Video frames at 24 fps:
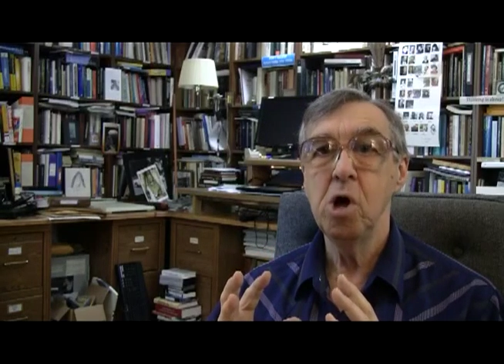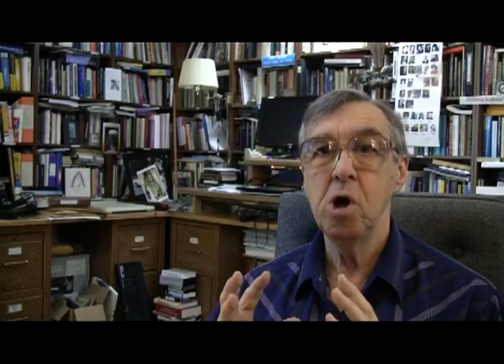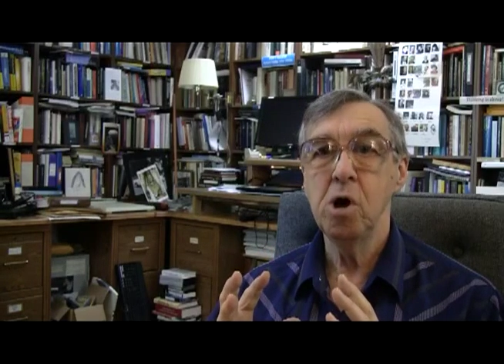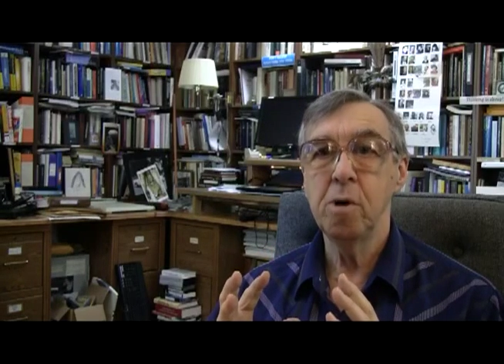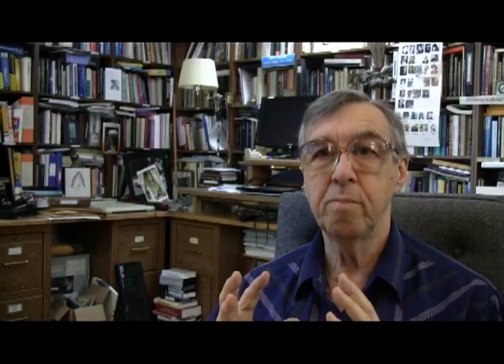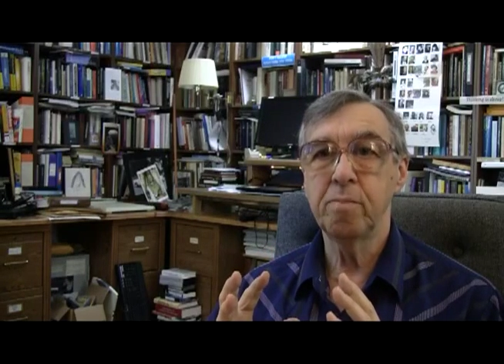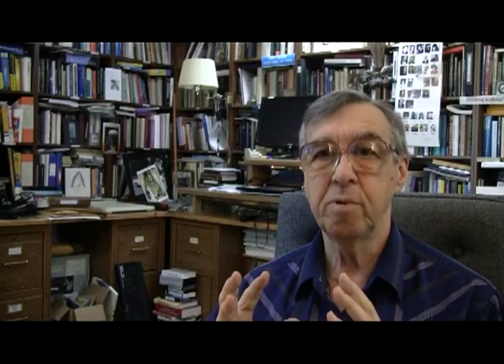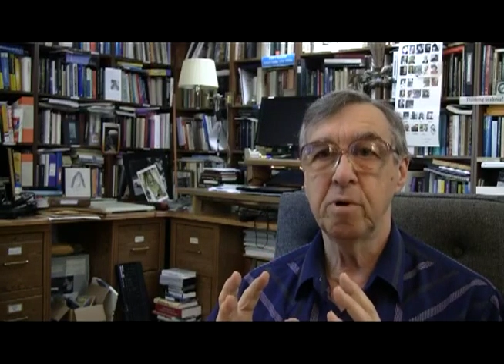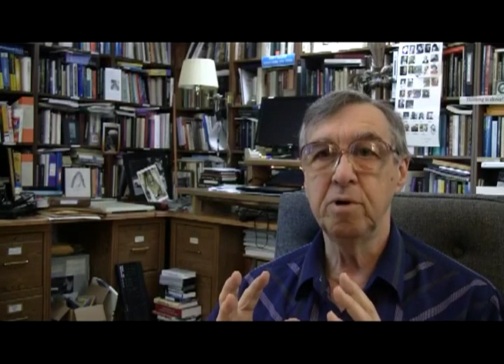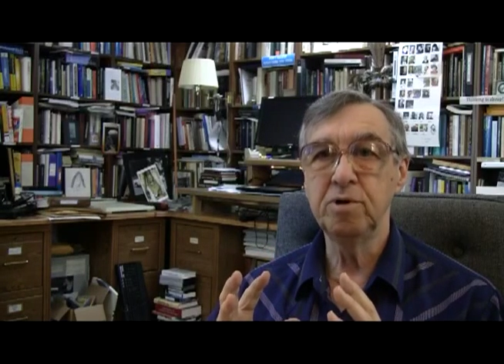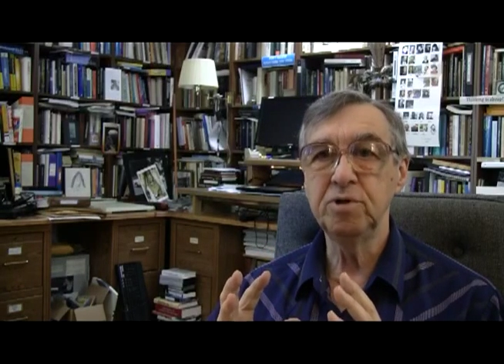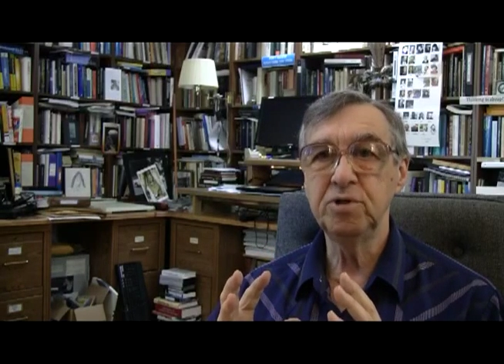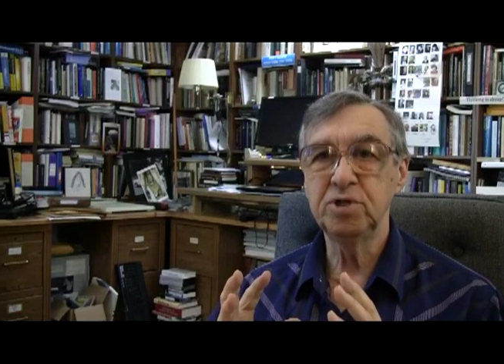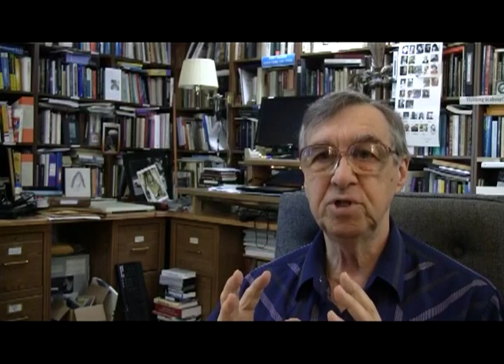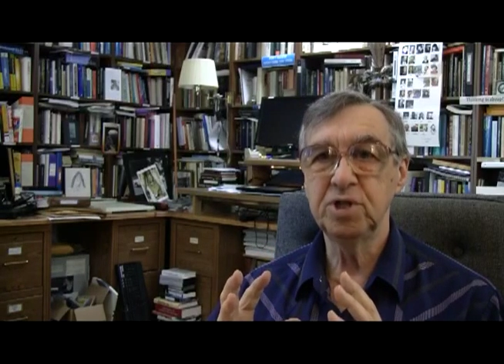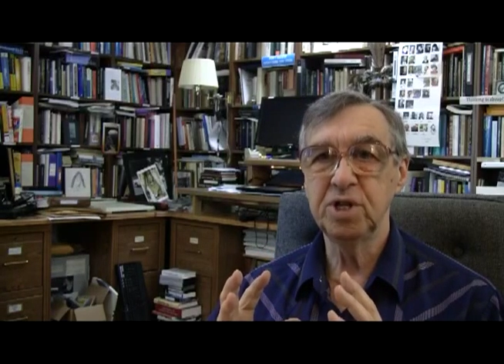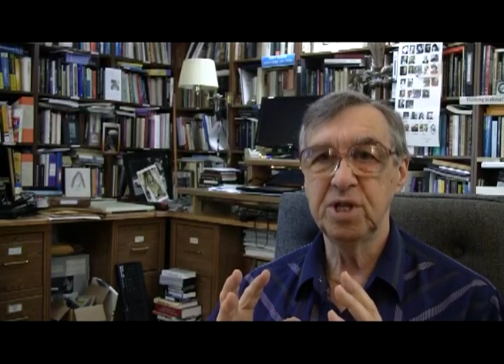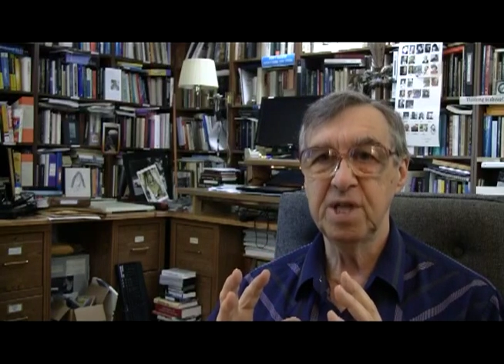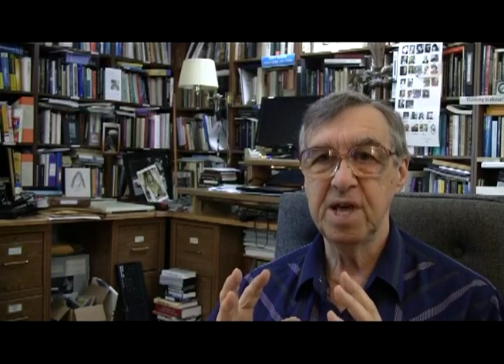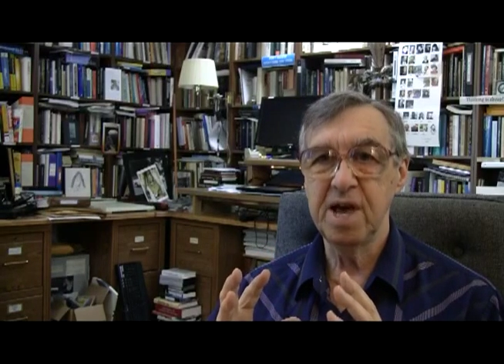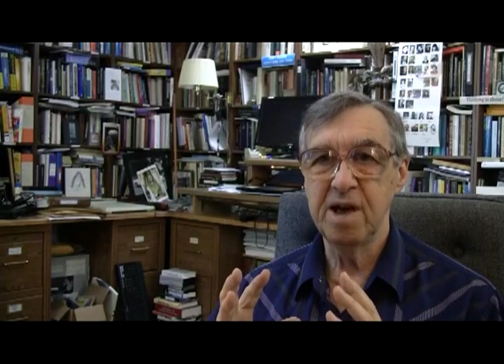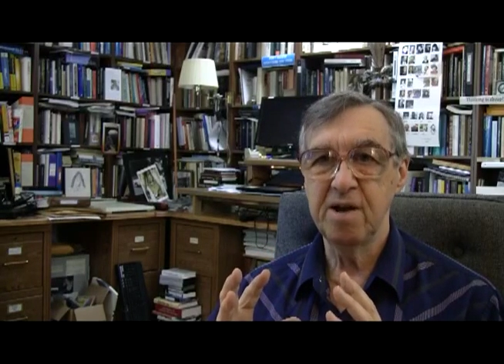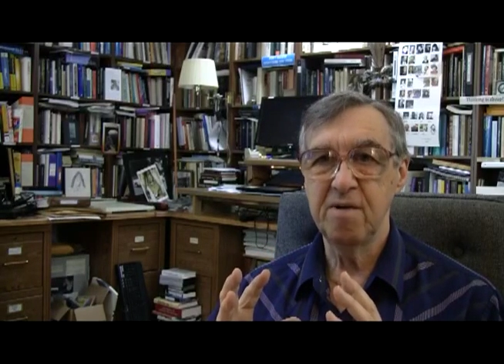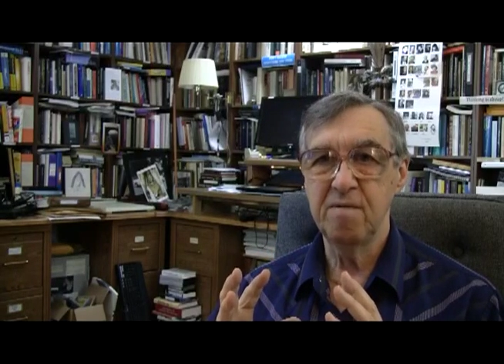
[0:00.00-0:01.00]
approach to
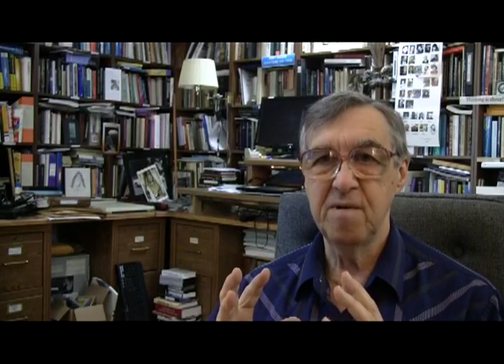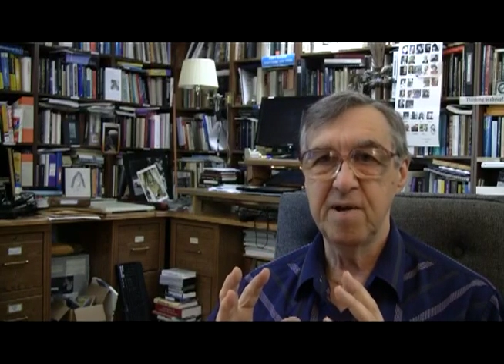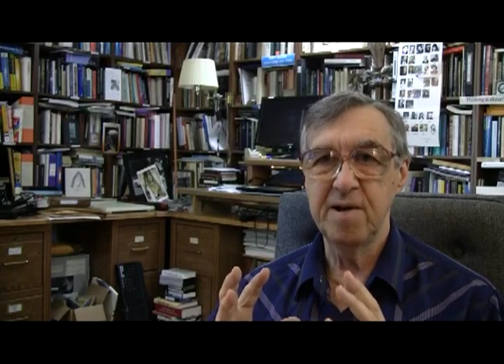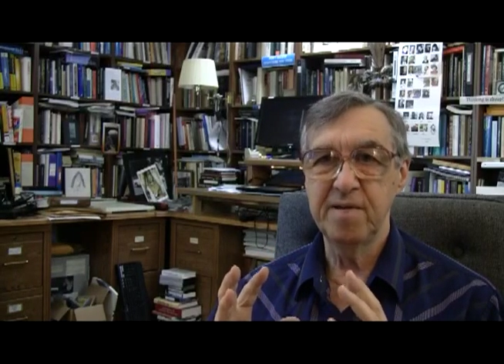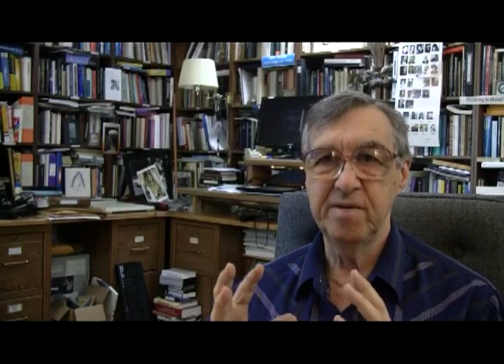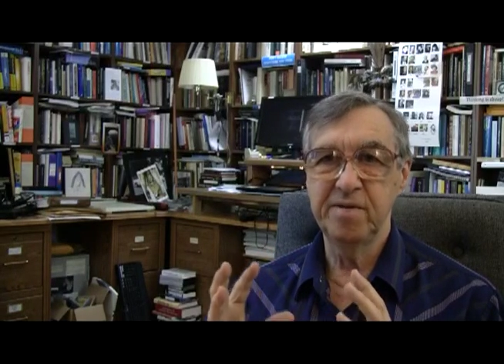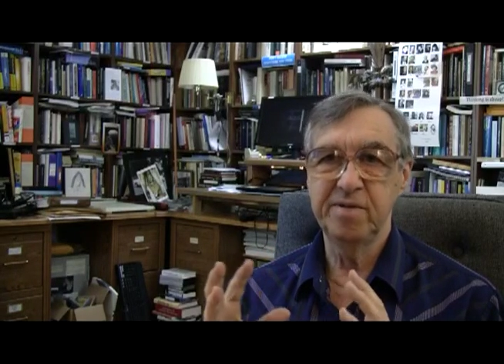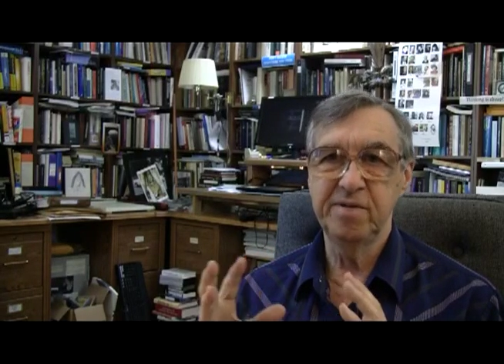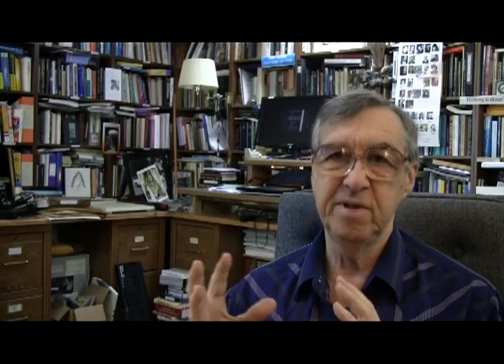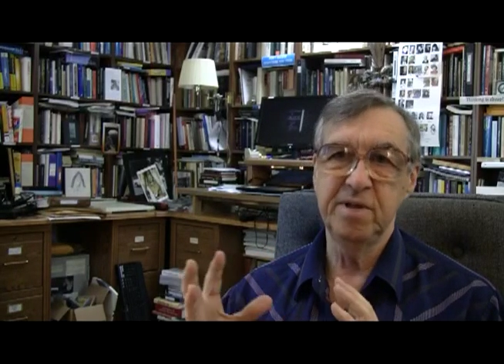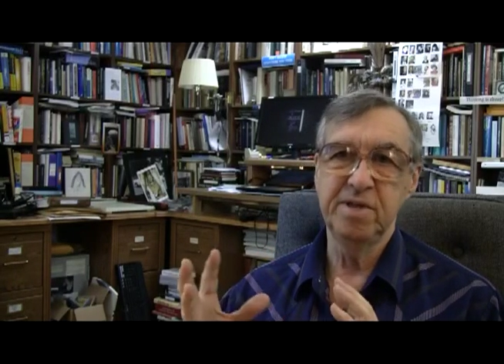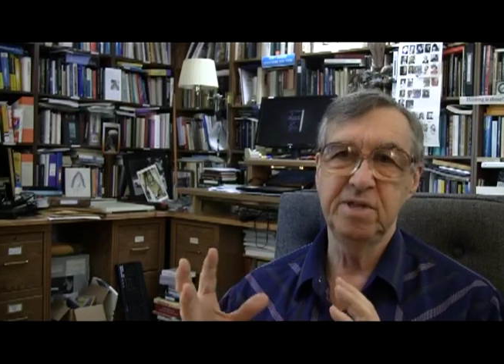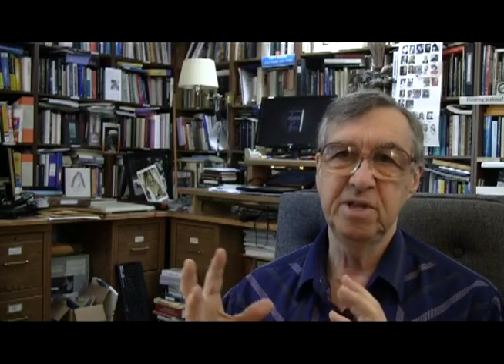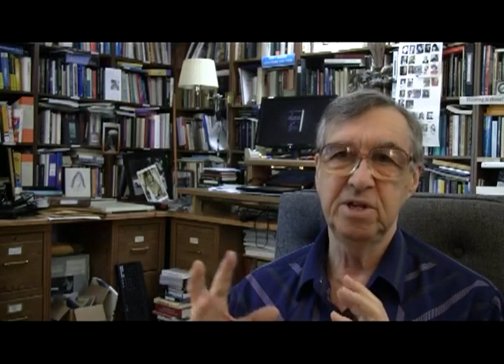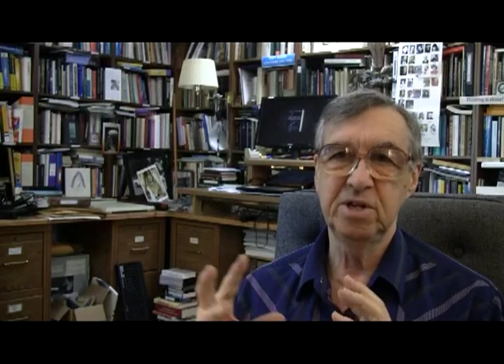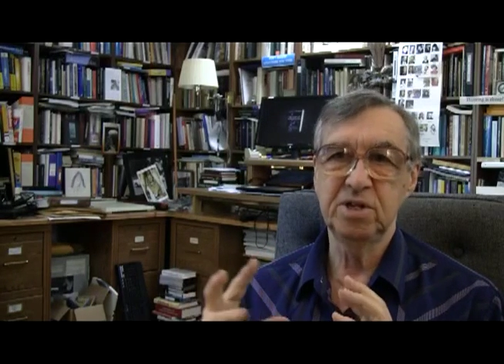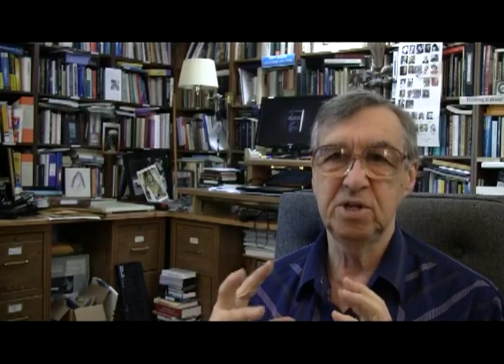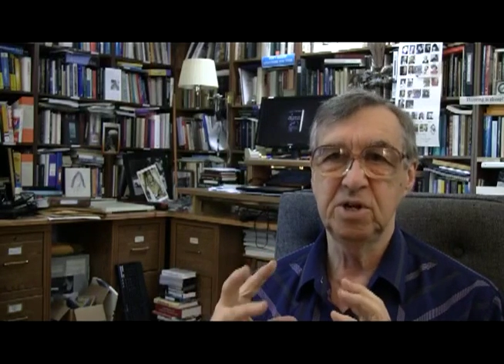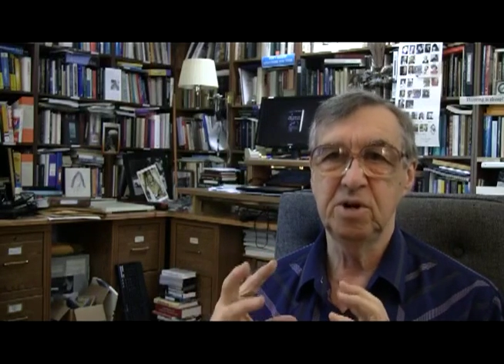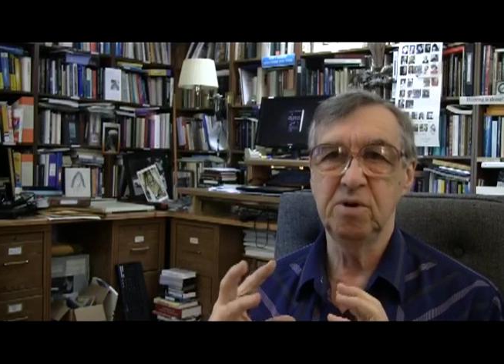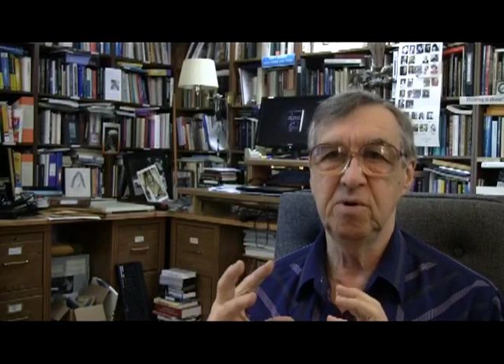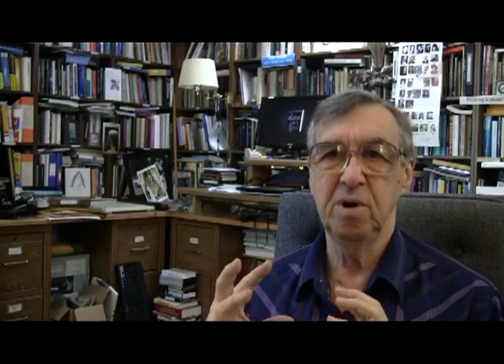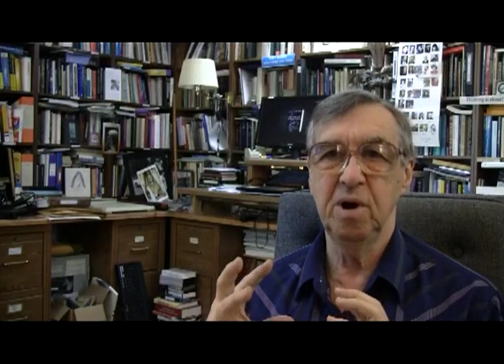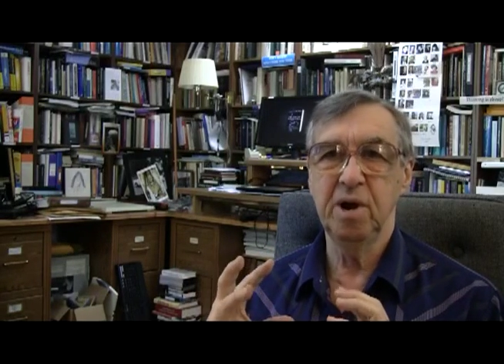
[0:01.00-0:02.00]
that rather than the
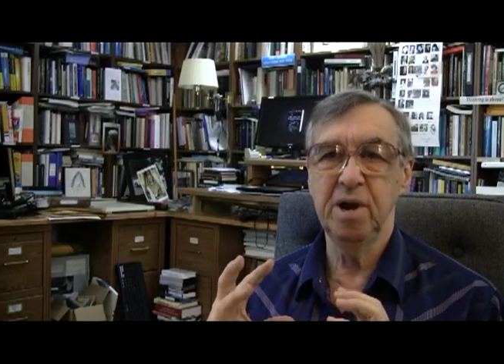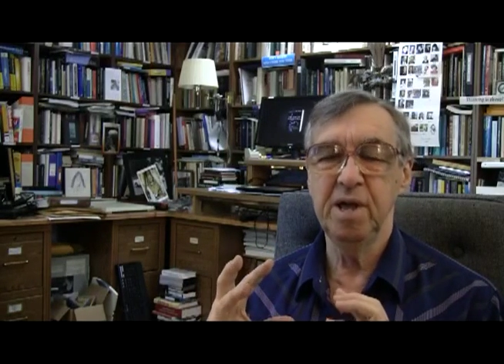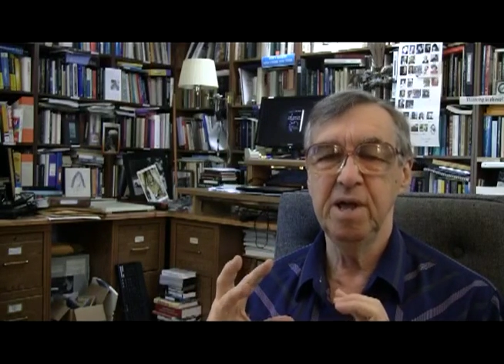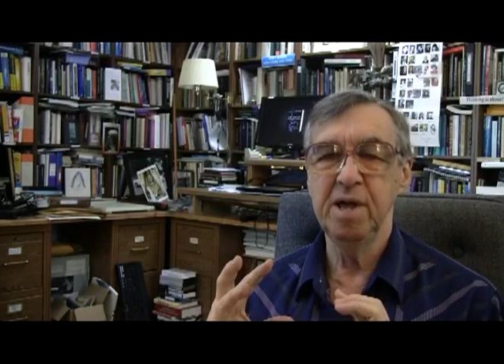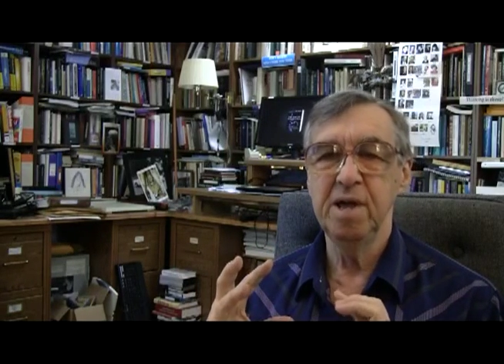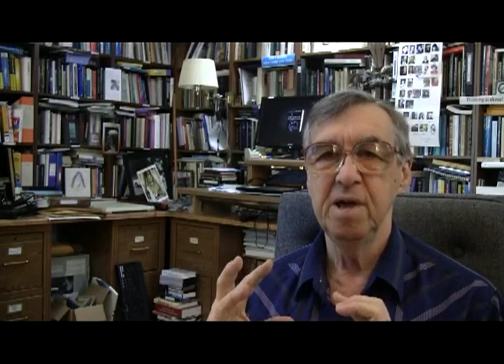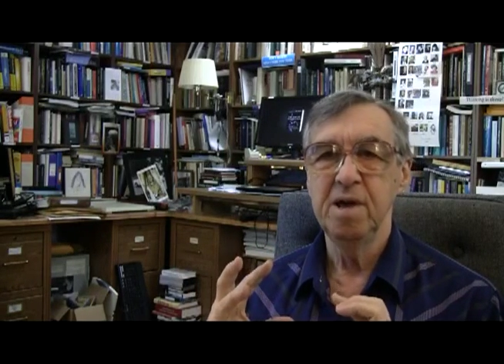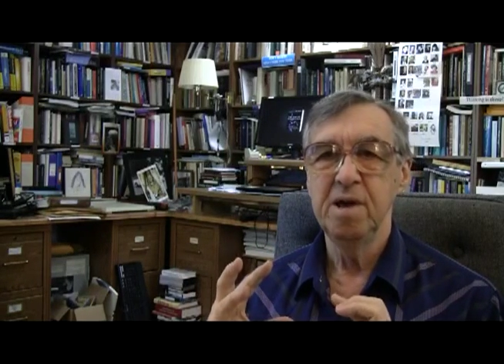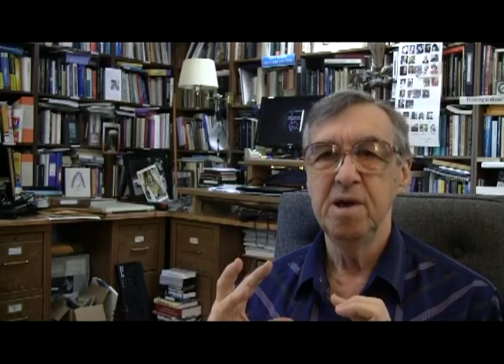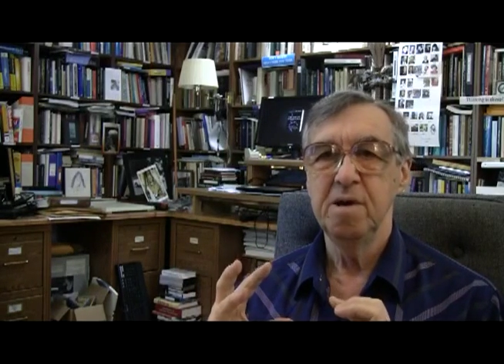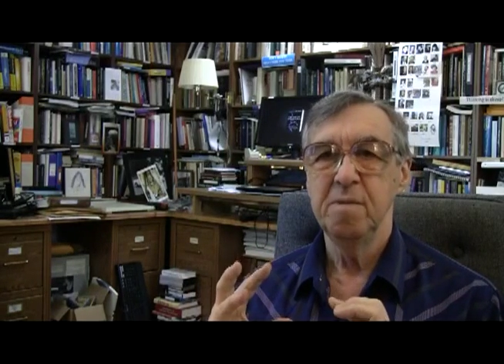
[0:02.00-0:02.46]
totally